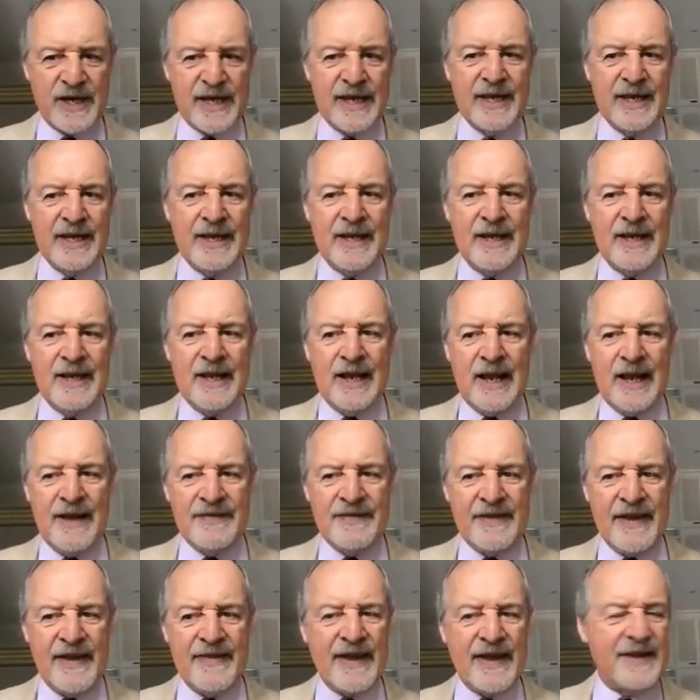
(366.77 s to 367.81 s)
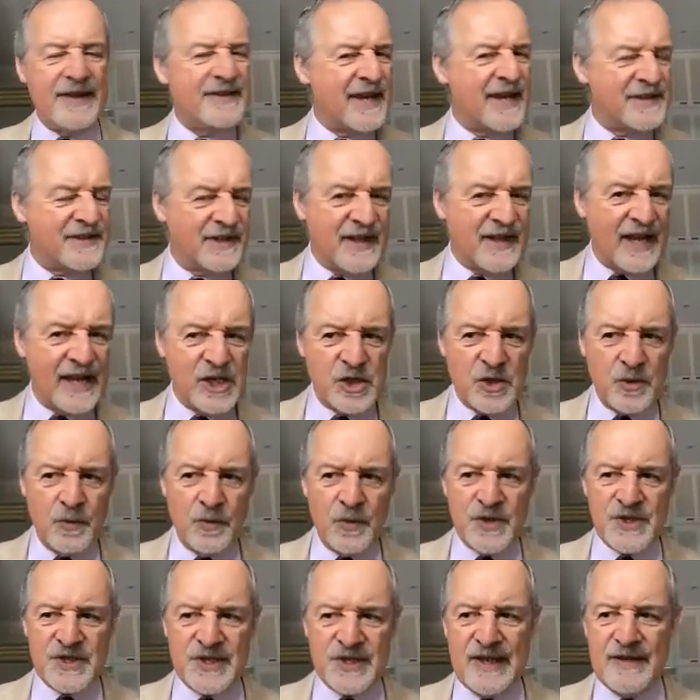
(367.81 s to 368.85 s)
in January, and then
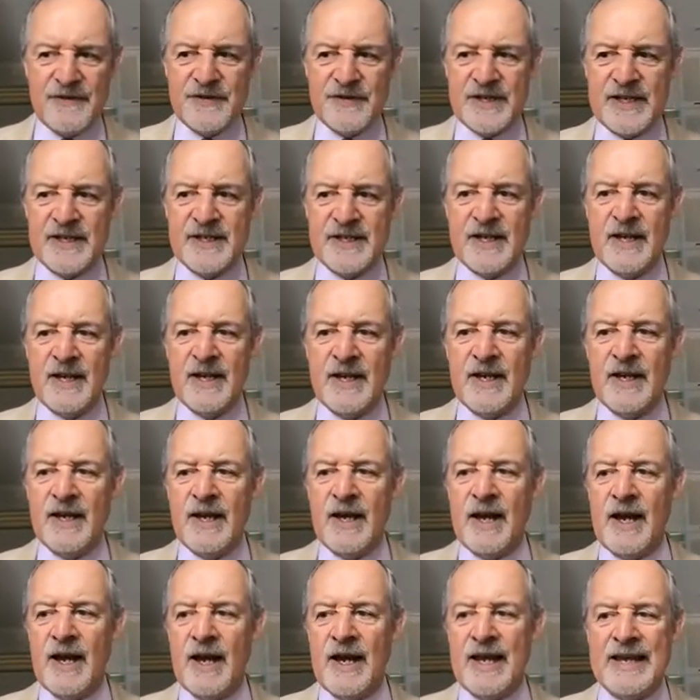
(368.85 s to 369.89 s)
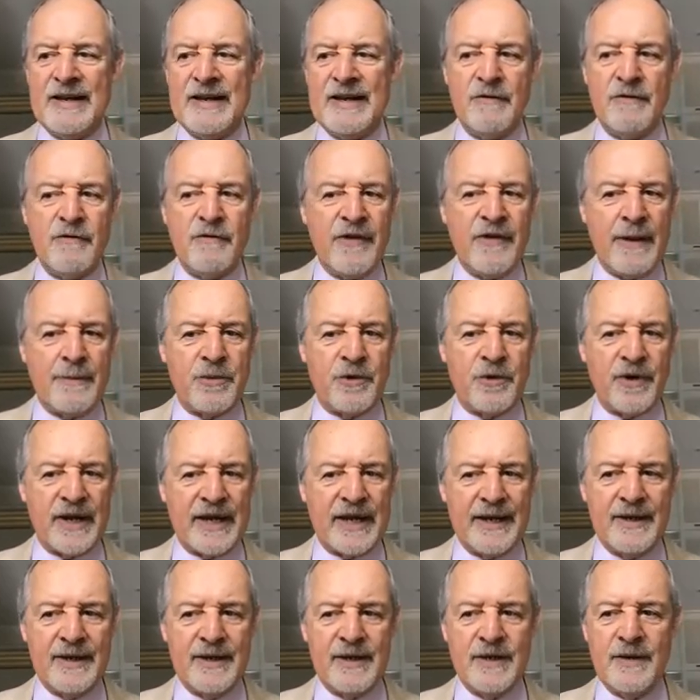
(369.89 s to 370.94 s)
that designation was lifted
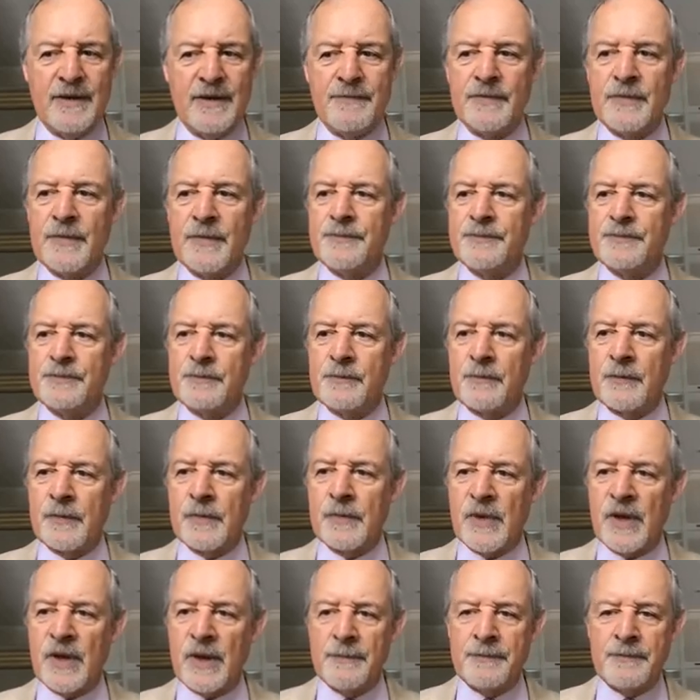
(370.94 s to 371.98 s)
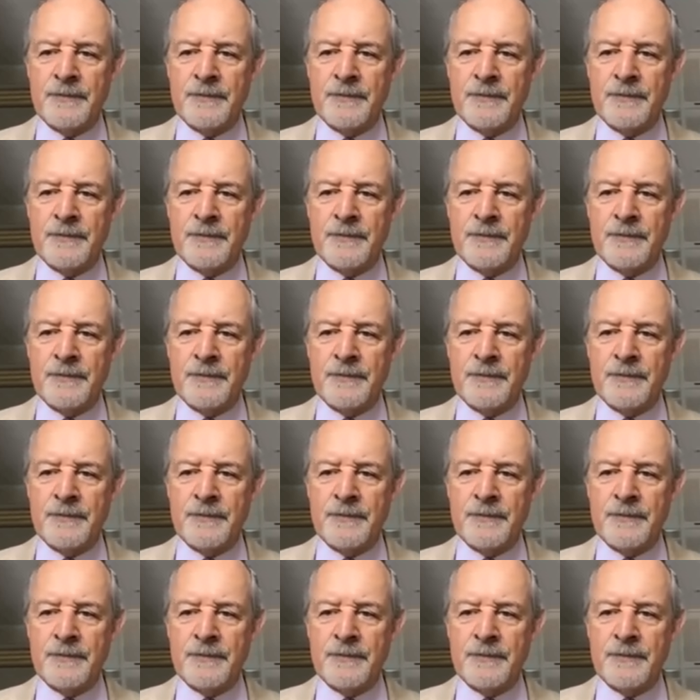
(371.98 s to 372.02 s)
uh, in February.